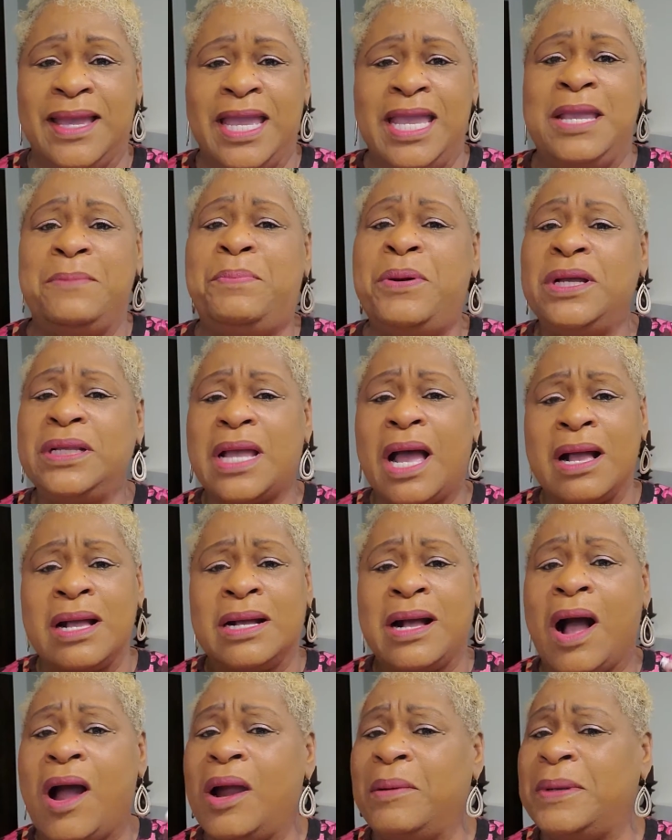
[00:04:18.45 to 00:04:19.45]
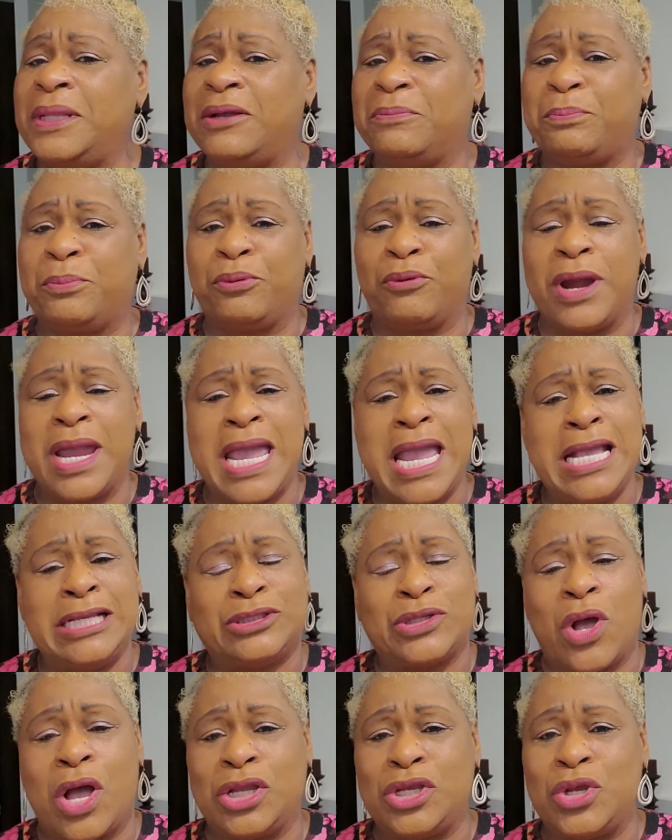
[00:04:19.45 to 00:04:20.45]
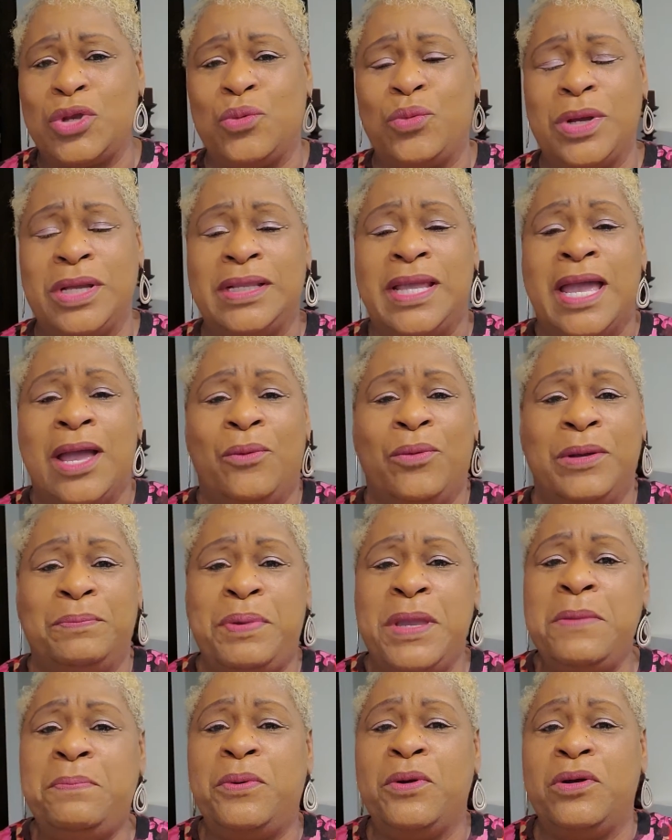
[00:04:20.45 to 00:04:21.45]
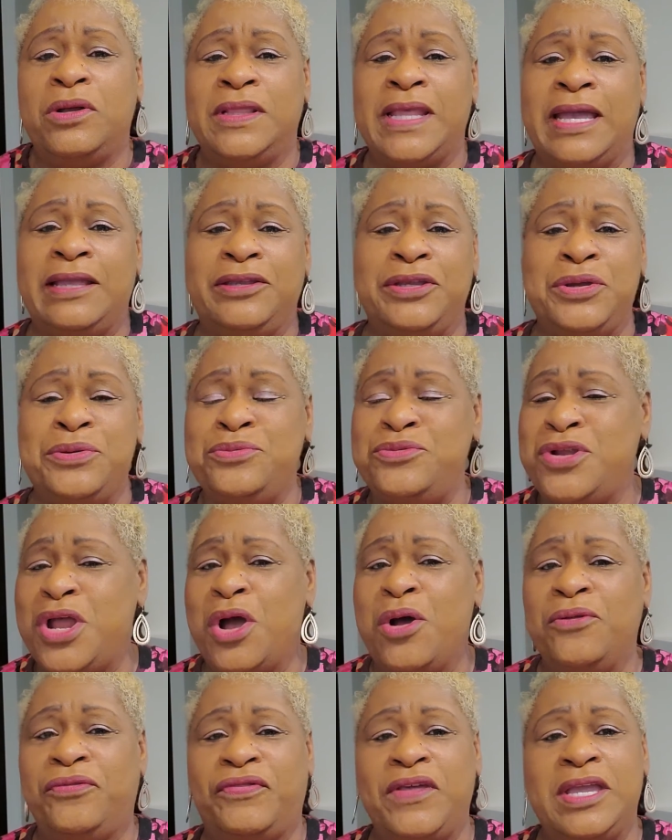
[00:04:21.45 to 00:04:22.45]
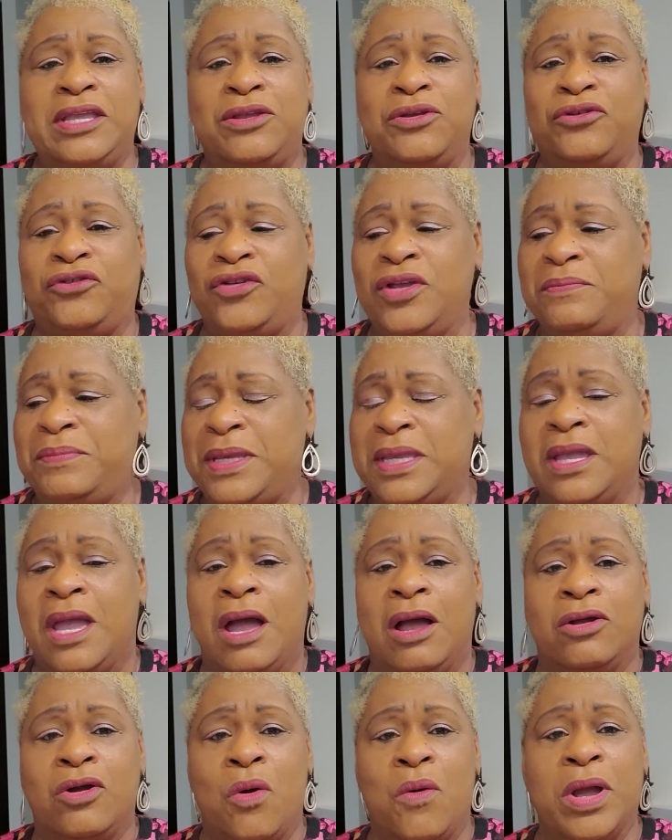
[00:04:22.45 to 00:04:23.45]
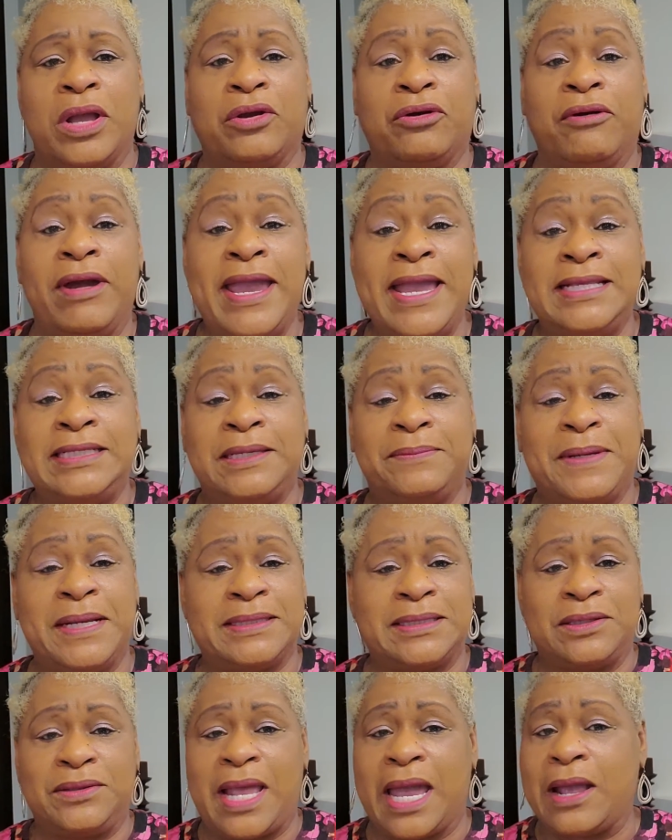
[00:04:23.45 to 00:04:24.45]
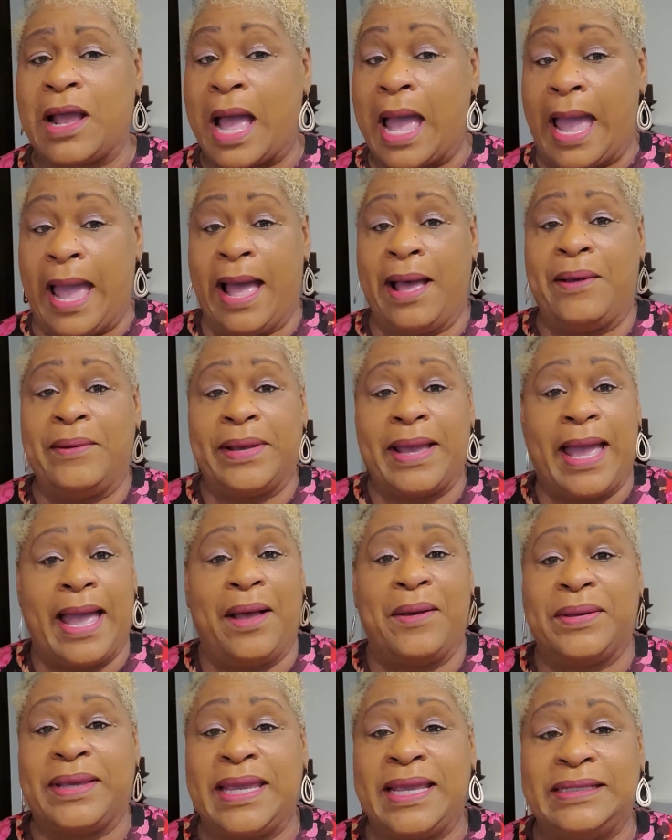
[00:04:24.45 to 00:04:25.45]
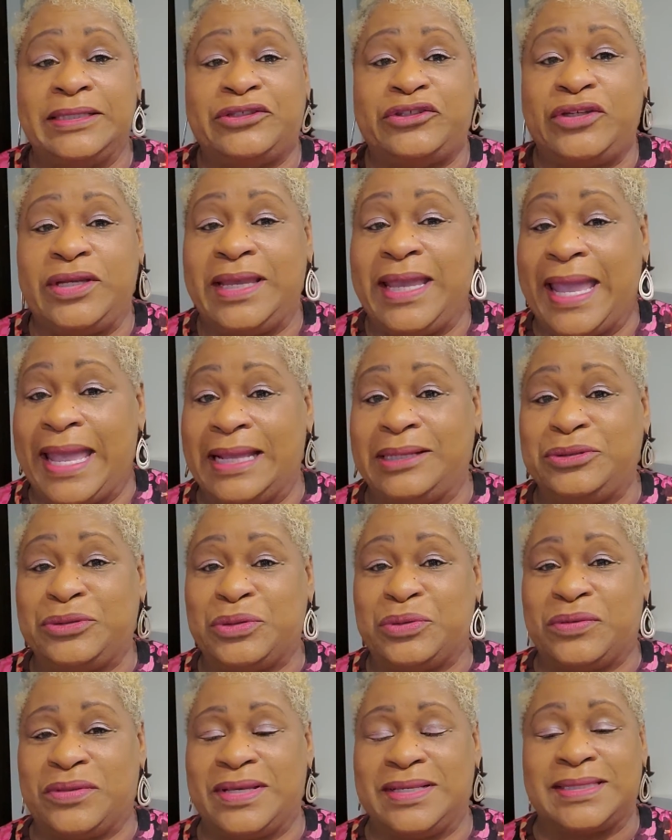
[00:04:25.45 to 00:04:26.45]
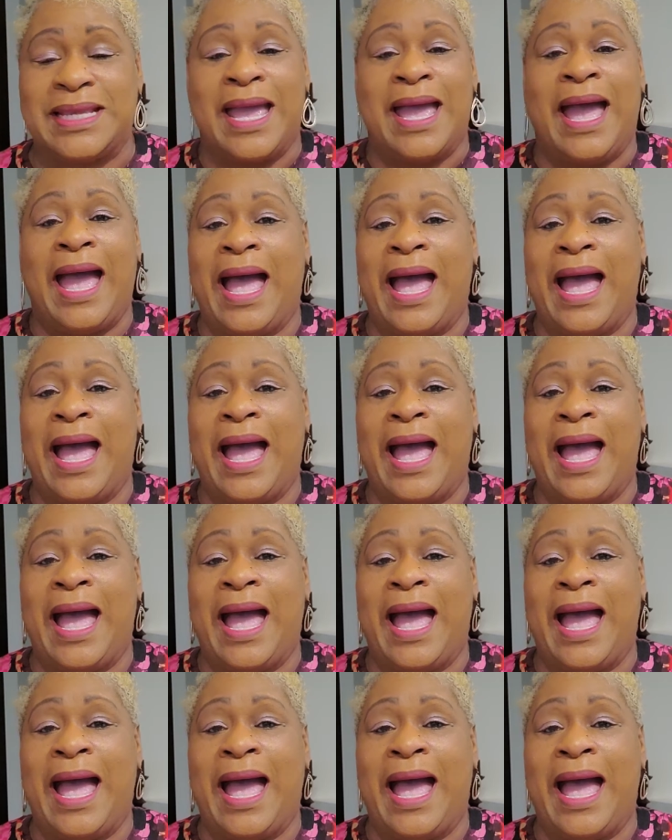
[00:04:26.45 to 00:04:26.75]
He put a garment of praise on you when people that you know think you should be going crazy because they're like, how can she handle this?